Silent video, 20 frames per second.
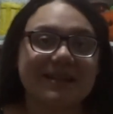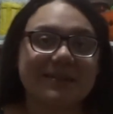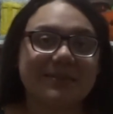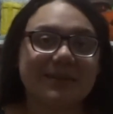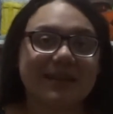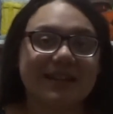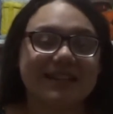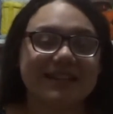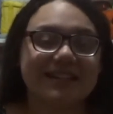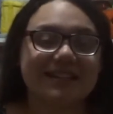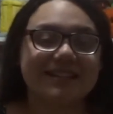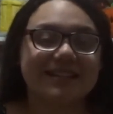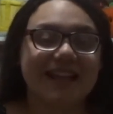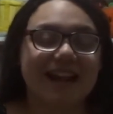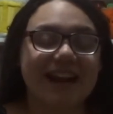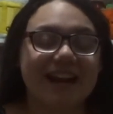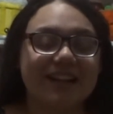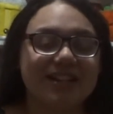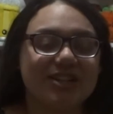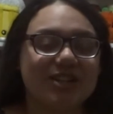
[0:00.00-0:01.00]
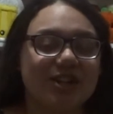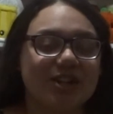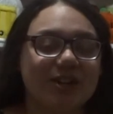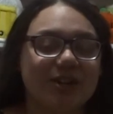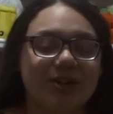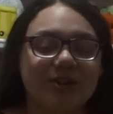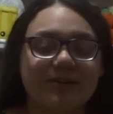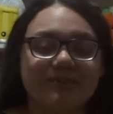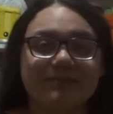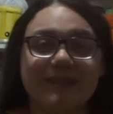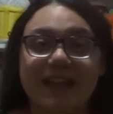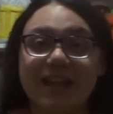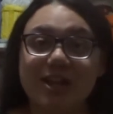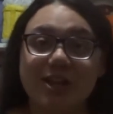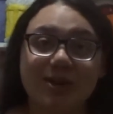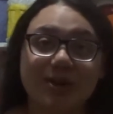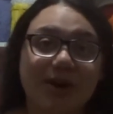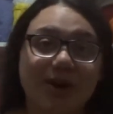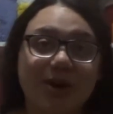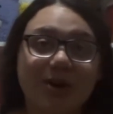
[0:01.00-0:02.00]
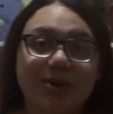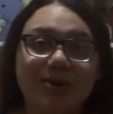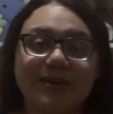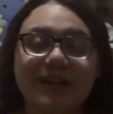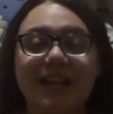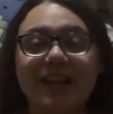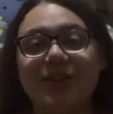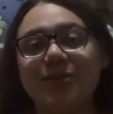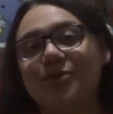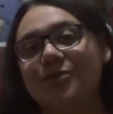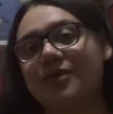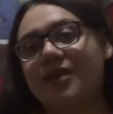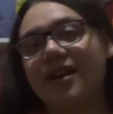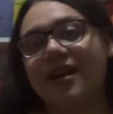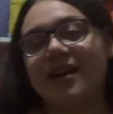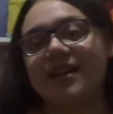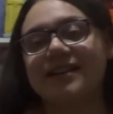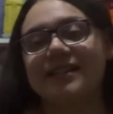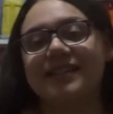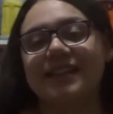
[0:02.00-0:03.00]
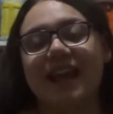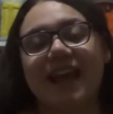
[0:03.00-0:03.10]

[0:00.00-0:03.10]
plush that I showed, that you own, that you want,